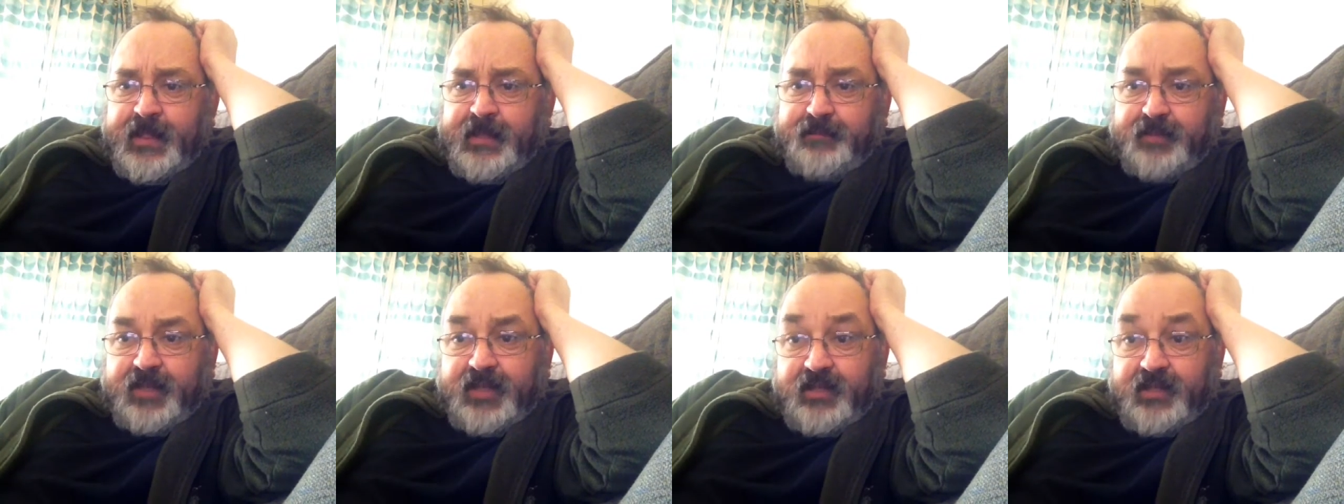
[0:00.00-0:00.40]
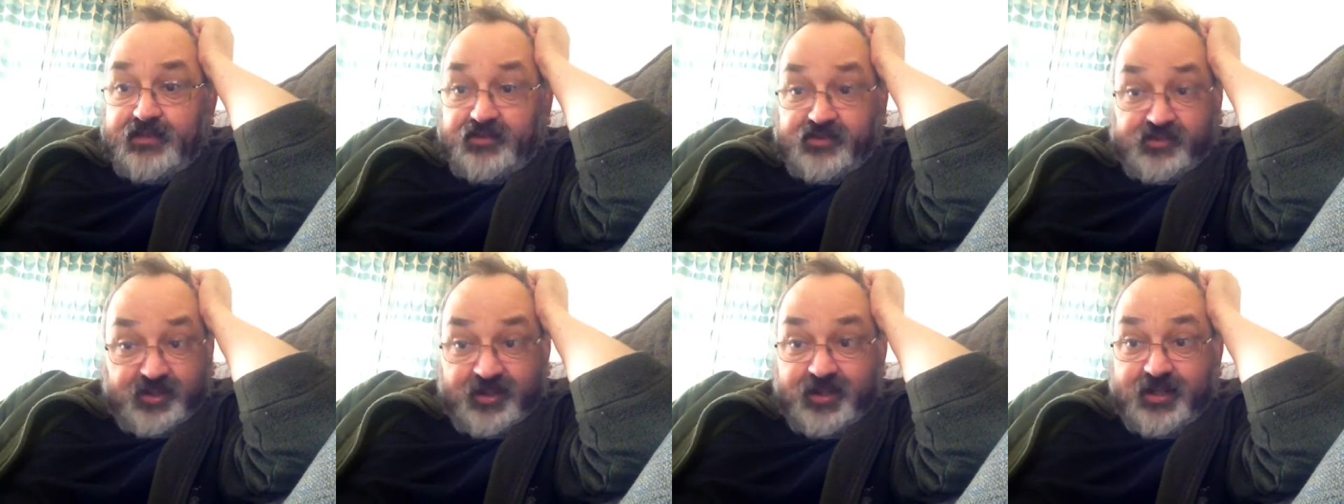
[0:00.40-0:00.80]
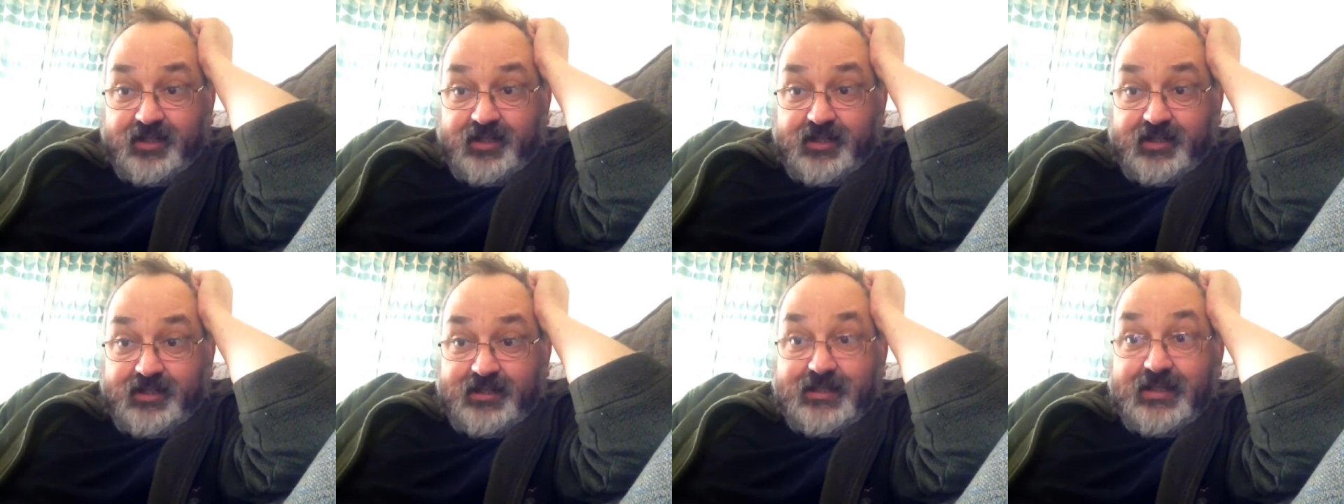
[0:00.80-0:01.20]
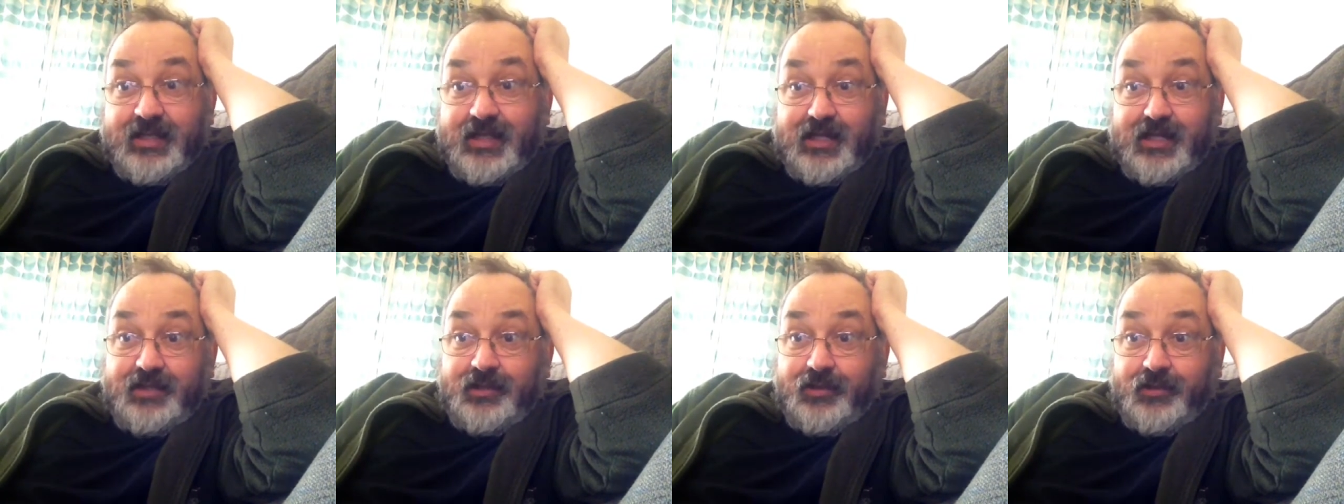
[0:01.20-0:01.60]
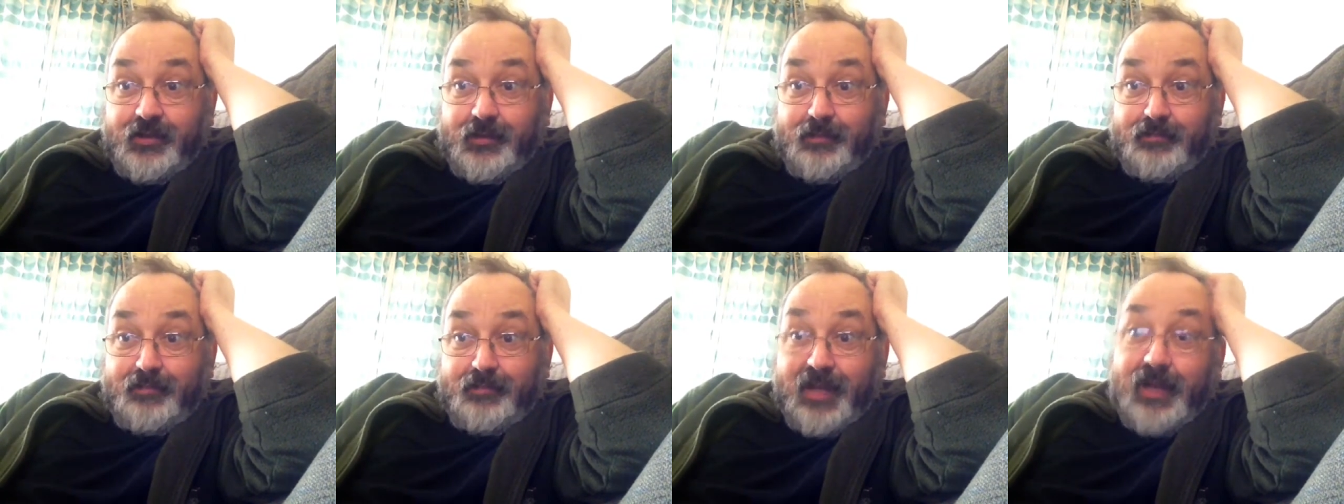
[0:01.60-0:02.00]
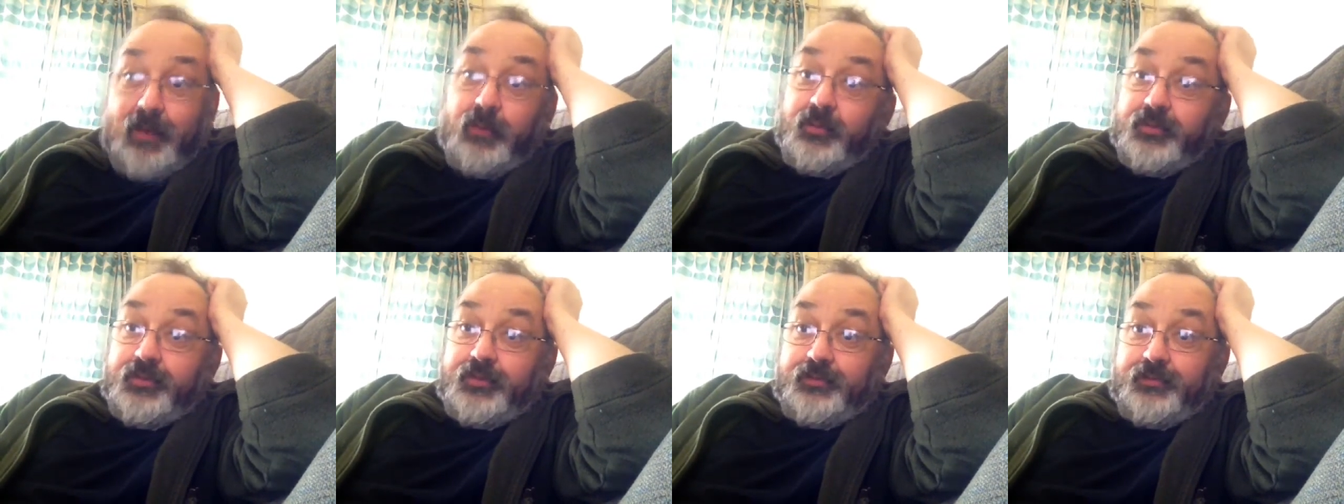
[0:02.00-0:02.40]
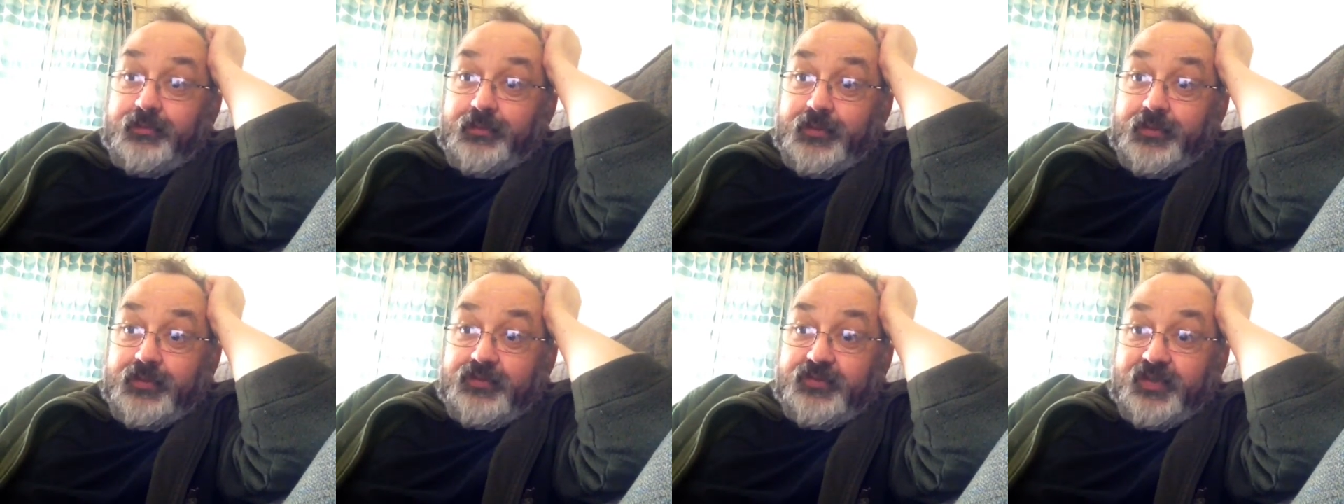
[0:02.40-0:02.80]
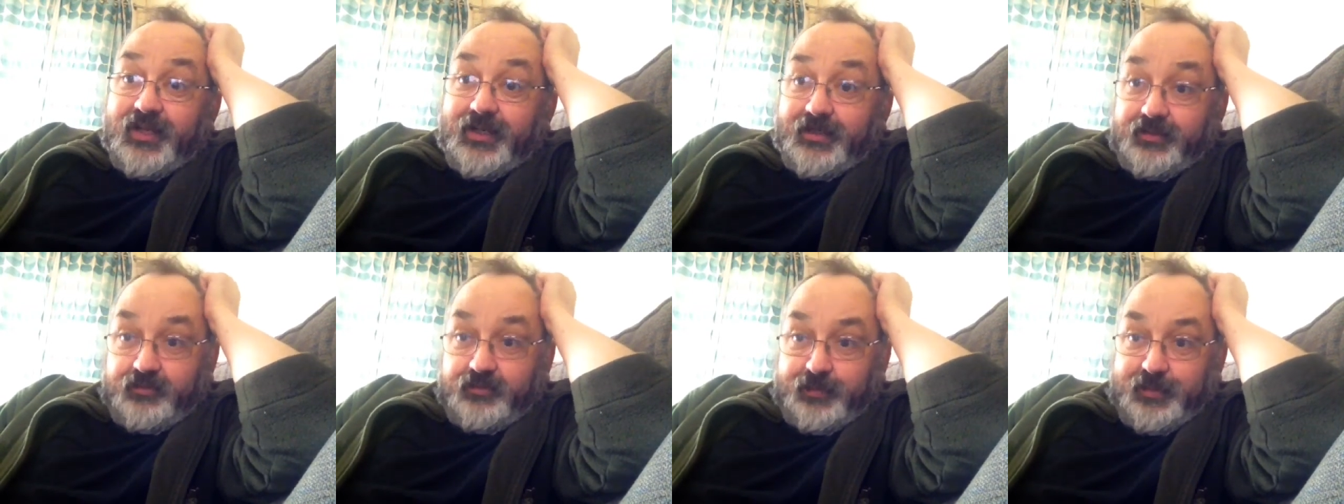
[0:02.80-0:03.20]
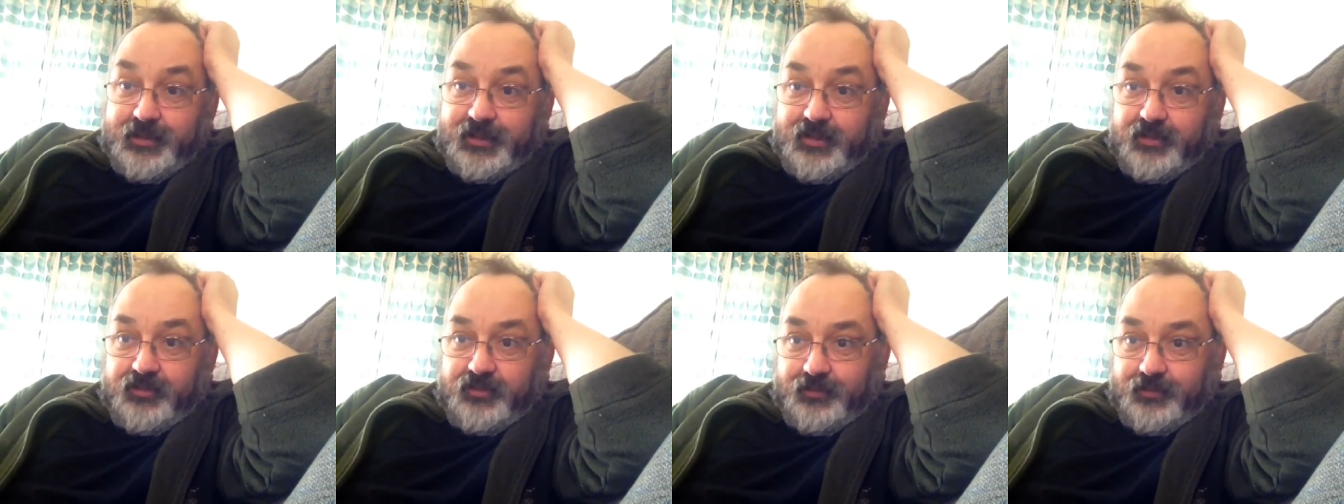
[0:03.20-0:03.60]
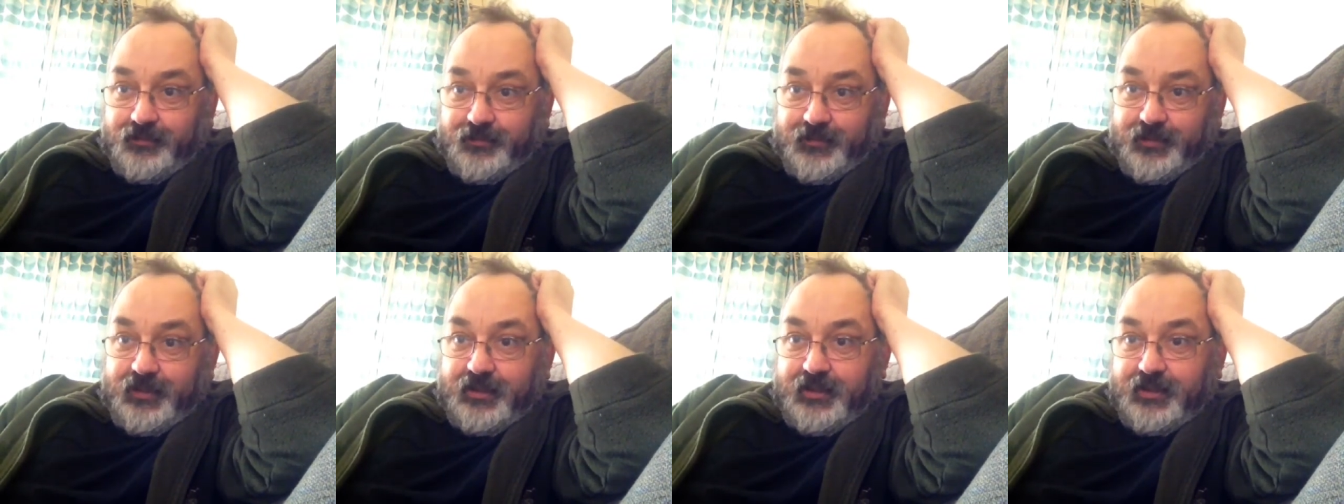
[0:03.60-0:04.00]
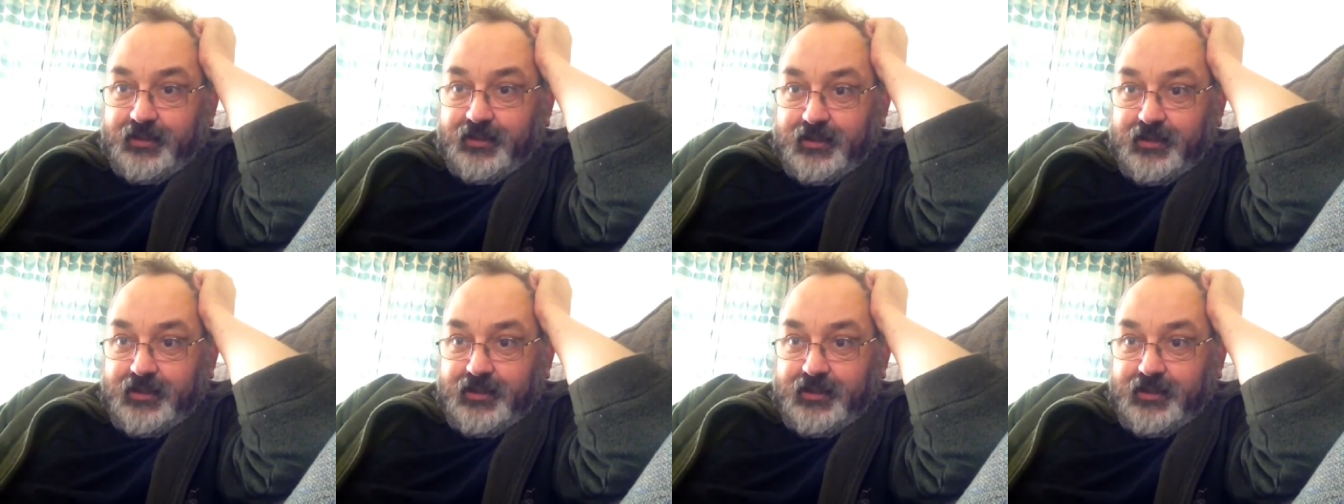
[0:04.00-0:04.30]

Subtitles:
but yet another mouth for the taxpayers to feed.